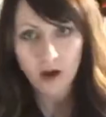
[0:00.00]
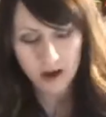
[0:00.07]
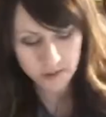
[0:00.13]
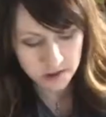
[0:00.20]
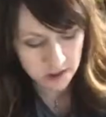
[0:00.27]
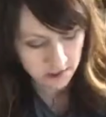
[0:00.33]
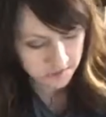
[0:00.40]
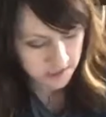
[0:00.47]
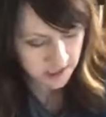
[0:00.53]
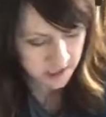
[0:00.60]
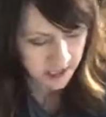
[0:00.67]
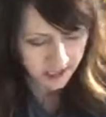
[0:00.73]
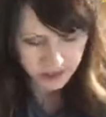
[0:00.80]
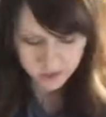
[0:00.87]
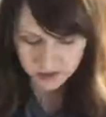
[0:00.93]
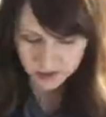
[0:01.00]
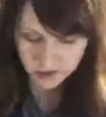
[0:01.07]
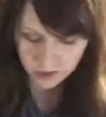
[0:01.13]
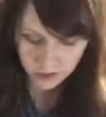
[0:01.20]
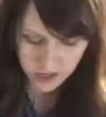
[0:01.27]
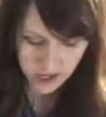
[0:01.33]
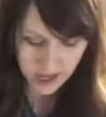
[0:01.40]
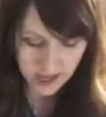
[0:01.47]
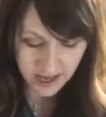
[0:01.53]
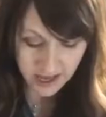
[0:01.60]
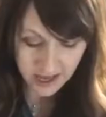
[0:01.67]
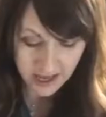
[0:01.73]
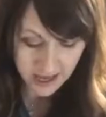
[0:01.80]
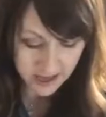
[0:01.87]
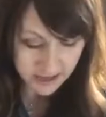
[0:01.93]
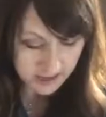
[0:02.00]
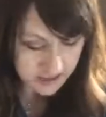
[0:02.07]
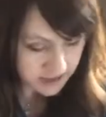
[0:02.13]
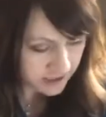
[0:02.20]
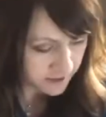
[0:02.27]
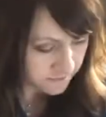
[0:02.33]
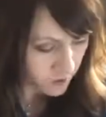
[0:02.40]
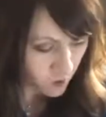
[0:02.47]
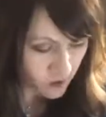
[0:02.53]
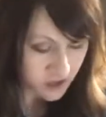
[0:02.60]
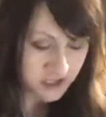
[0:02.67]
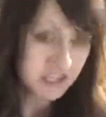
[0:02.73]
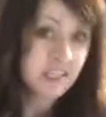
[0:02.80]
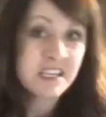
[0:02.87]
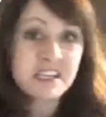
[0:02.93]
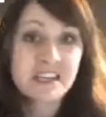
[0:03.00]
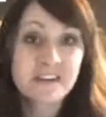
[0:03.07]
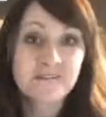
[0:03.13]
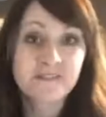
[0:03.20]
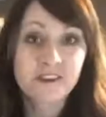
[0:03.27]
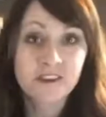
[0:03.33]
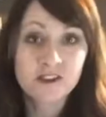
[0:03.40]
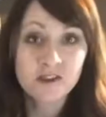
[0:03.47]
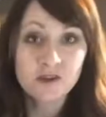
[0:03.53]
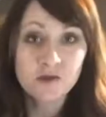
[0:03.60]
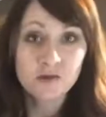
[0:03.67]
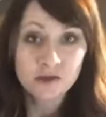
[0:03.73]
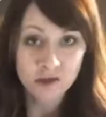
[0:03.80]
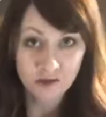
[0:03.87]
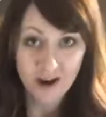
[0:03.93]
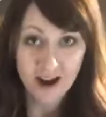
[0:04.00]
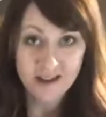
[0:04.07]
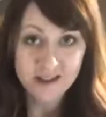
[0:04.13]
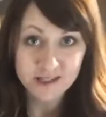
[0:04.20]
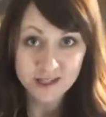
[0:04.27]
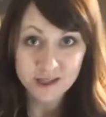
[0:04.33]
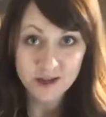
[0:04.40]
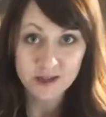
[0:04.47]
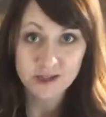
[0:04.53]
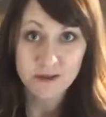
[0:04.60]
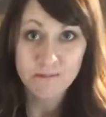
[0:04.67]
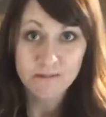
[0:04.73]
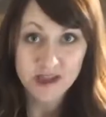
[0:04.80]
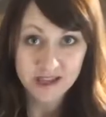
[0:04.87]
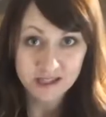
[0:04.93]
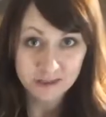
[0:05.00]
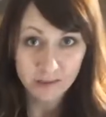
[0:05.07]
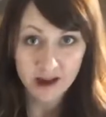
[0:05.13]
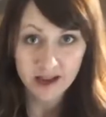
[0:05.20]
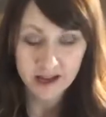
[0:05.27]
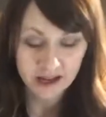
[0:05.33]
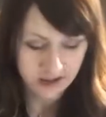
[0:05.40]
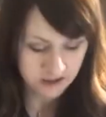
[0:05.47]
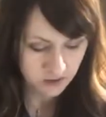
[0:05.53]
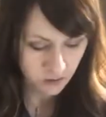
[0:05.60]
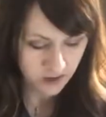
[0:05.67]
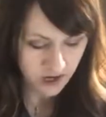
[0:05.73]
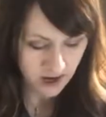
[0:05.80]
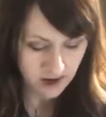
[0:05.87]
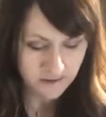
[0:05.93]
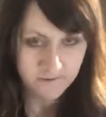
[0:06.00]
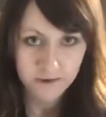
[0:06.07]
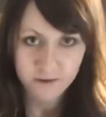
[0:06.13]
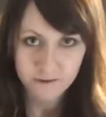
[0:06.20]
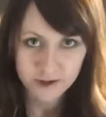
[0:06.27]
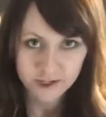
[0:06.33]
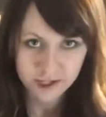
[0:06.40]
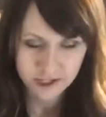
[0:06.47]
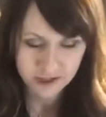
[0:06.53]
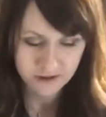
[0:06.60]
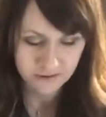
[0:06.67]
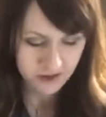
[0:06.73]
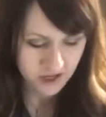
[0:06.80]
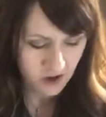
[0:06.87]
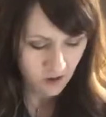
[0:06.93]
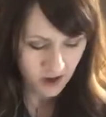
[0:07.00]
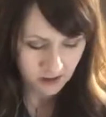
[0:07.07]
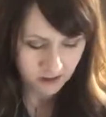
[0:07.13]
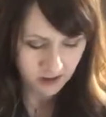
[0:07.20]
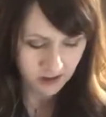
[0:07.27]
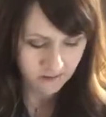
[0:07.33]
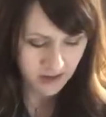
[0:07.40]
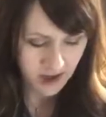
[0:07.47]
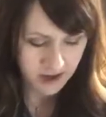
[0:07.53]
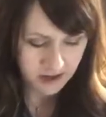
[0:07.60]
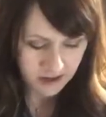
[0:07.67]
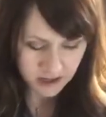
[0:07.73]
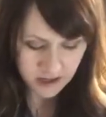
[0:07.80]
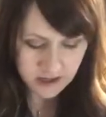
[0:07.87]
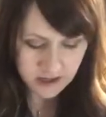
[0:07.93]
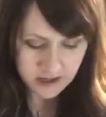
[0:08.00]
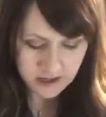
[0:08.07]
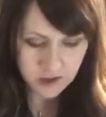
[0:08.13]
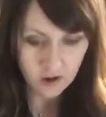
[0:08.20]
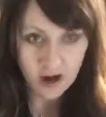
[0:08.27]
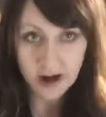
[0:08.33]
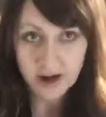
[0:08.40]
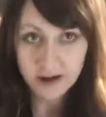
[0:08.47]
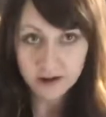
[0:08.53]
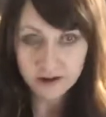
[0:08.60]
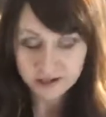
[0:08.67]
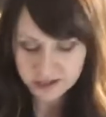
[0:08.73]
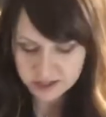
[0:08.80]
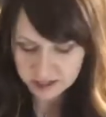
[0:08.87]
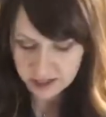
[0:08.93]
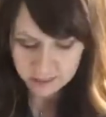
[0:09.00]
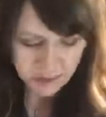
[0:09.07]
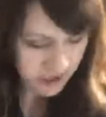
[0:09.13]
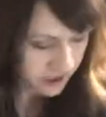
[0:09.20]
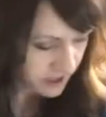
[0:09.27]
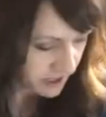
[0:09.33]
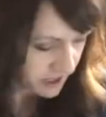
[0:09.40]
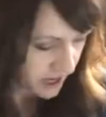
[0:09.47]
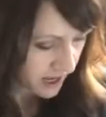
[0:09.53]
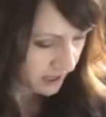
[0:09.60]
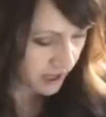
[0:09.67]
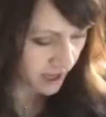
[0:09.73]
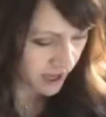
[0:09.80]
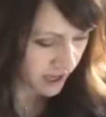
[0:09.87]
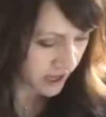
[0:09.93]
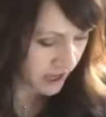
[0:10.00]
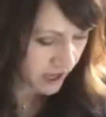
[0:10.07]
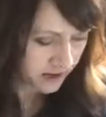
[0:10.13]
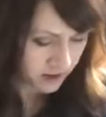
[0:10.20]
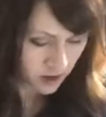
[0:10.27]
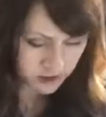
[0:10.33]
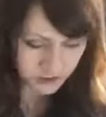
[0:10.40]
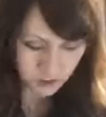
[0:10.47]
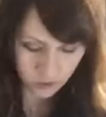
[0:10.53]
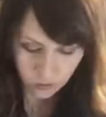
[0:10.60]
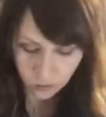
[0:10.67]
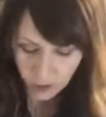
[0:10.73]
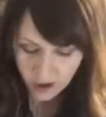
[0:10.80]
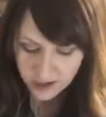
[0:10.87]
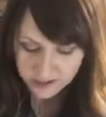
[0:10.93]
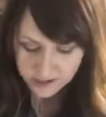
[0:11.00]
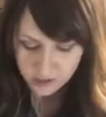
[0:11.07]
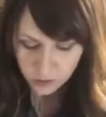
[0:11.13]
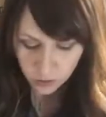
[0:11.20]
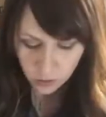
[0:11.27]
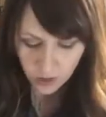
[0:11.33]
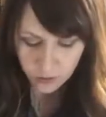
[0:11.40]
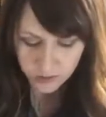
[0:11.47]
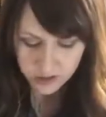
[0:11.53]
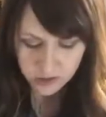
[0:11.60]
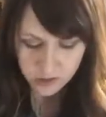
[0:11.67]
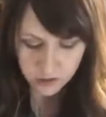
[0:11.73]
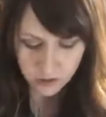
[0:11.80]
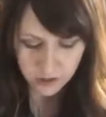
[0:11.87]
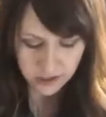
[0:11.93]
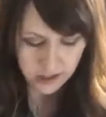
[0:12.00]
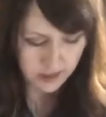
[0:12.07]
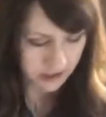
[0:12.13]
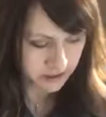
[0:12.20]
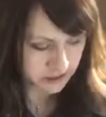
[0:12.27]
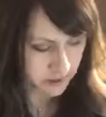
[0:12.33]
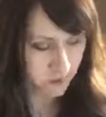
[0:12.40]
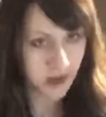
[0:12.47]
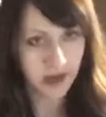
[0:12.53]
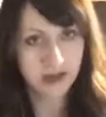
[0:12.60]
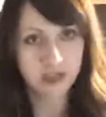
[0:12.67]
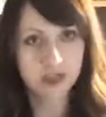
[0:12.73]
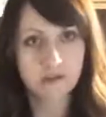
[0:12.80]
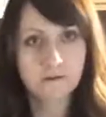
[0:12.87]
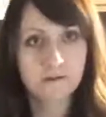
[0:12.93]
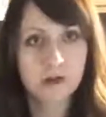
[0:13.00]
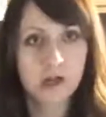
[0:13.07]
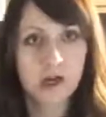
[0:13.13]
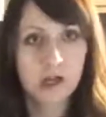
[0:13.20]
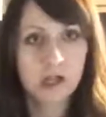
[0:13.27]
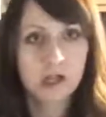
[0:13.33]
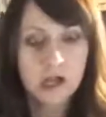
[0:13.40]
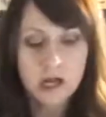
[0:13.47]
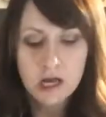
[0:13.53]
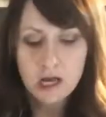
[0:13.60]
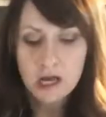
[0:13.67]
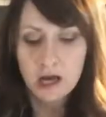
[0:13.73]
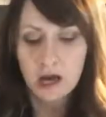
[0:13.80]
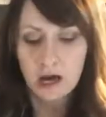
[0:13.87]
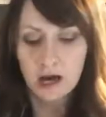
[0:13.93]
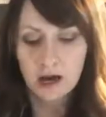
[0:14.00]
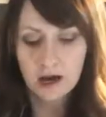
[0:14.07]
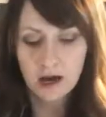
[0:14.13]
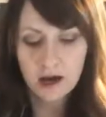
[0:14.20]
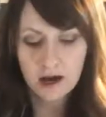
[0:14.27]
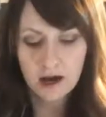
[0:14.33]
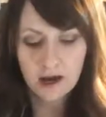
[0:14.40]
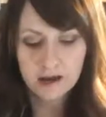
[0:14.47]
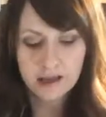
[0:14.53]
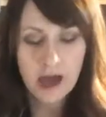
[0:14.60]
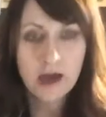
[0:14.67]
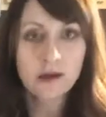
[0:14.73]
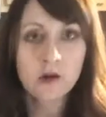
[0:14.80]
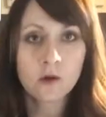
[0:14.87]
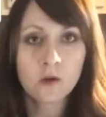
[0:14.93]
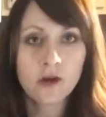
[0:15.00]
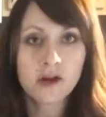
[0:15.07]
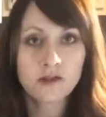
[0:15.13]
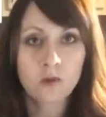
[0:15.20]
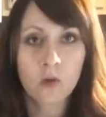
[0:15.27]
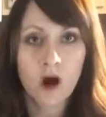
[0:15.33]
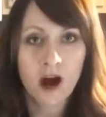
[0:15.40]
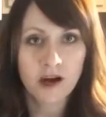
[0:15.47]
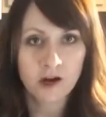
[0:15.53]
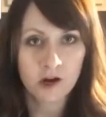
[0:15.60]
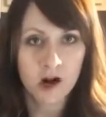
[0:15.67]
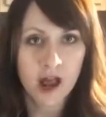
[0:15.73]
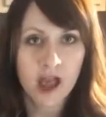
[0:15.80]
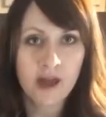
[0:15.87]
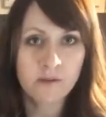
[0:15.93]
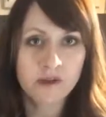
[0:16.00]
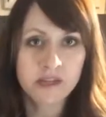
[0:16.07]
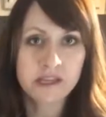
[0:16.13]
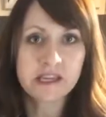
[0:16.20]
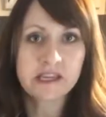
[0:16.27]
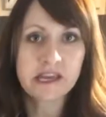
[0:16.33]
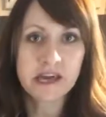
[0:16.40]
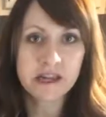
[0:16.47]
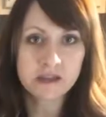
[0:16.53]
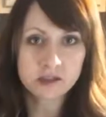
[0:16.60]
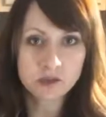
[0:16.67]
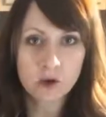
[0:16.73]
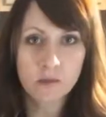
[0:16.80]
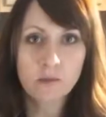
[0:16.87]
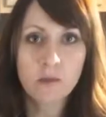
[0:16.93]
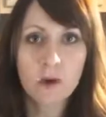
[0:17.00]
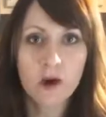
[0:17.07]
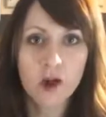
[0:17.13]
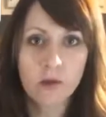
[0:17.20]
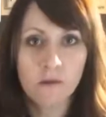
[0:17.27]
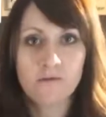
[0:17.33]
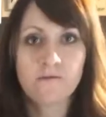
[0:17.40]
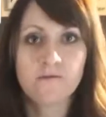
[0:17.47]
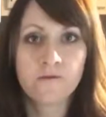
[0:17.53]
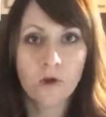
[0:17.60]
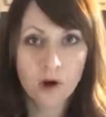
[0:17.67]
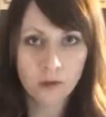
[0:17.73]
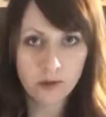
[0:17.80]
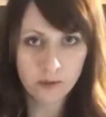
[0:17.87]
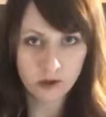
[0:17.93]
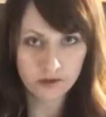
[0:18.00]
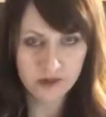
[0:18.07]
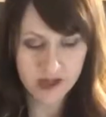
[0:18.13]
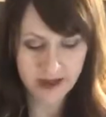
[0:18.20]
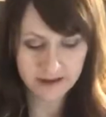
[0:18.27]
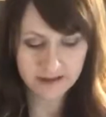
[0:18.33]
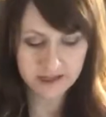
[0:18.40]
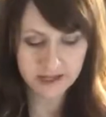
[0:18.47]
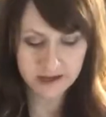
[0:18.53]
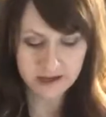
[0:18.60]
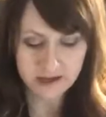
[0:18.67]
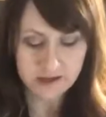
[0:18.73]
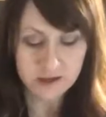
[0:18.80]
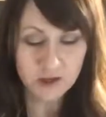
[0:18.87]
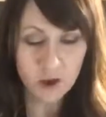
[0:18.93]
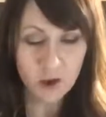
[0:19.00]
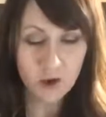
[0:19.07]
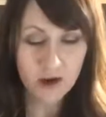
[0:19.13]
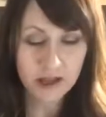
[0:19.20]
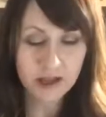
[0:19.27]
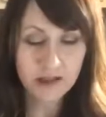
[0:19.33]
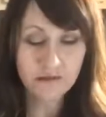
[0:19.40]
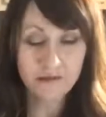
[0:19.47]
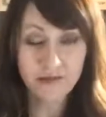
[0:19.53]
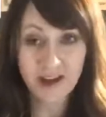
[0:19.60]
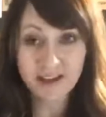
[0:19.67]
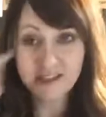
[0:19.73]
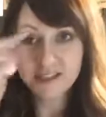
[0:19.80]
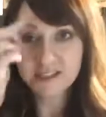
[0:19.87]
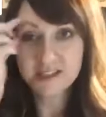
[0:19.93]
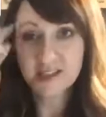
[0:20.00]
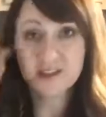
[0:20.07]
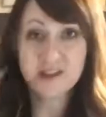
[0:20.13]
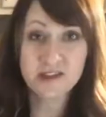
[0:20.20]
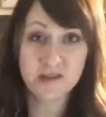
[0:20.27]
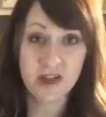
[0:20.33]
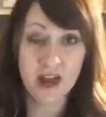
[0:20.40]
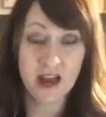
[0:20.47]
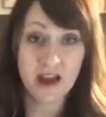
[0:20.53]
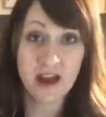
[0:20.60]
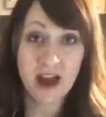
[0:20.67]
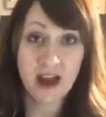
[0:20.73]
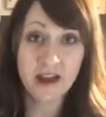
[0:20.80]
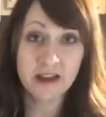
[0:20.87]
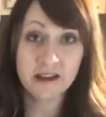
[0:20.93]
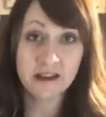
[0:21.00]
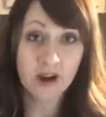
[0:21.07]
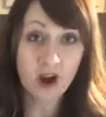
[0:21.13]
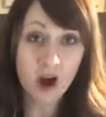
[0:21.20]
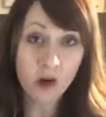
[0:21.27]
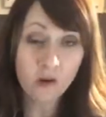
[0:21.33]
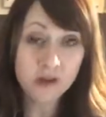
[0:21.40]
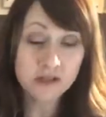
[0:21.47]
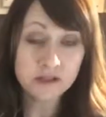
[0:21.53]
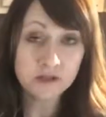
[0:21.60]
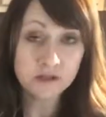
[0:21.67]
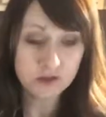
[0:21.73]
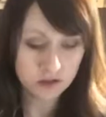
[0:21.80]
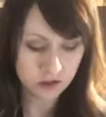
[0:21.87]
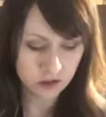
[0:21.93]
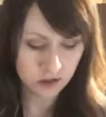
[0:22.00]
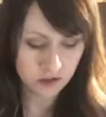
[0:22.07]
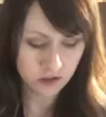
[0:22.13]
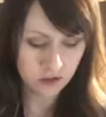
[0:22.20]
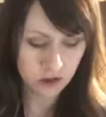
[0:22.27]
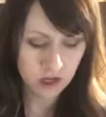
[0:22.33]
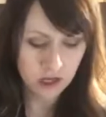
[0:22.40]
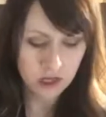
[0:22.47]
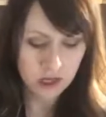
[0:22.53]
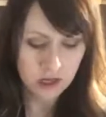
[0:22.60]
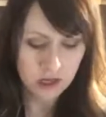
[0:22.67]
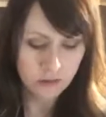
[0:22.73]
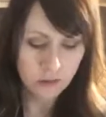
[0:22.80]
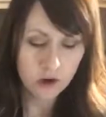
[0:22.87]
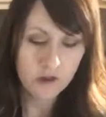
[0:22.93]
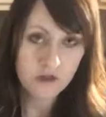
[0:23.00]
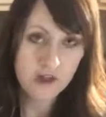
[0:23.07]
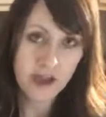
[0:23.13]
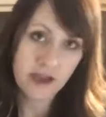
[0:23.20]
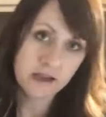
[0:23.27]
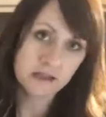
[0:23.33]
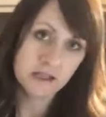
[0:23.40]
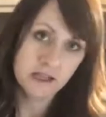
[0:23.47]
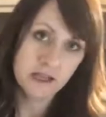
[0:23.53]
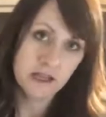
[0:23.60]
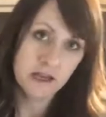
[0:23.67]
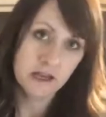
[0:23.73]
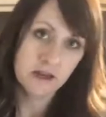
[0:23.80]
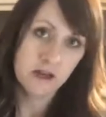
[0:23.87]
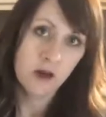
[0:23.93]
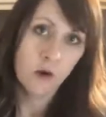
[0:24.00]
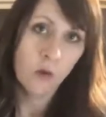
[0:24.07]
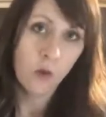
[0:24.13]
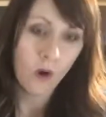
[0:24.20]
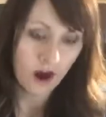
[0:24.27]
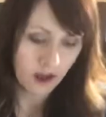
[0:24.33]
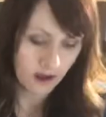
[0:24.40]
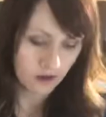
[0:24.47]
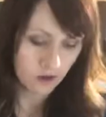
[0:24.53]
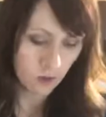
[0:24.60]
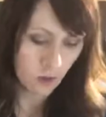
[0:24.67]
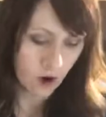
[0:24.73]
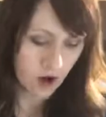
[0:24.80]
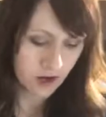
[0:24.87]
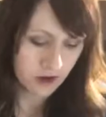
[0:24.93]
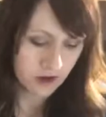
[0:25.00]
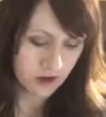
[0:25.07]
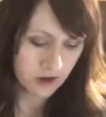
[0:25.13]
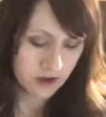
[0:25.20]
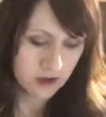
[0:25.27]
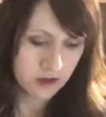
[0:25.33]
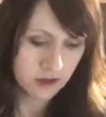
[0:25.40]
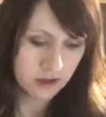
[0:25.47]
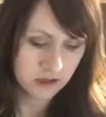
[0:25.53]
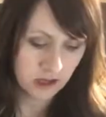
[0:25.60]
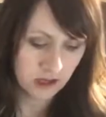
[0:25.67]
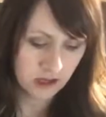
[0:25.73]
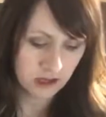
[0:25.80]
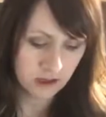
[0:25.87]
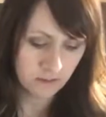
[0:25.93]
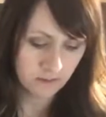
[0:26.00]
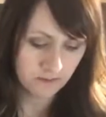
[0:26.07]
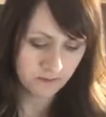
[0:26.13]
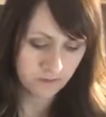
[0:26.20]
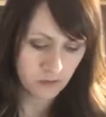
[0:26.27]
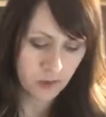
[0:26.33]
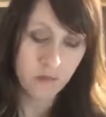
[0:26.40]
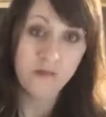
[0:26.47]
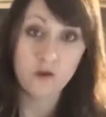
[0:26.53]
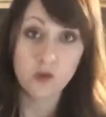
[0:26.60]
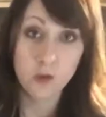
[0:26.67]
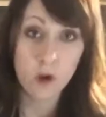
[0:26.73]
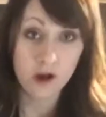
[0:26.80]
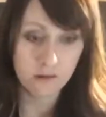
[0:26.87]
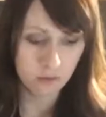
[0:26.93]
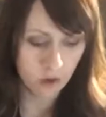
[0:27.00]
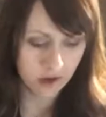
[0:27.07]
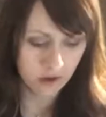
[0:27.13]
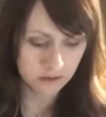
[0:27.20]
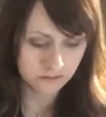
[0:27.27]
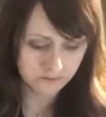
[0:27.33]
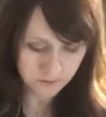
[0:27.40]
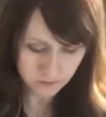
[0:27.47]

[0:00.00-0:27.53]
I would love to connect with you. And of course, if you try this and you're as amazed by it as we are, feel free to share the video. I would love that. So I had already started peeling an egg. And so what we do is we actually fill a kettle with water and we get it to a boil before we put the eggs in. So that's the thing that I always used to put the eggs in while the water, before the water boiled.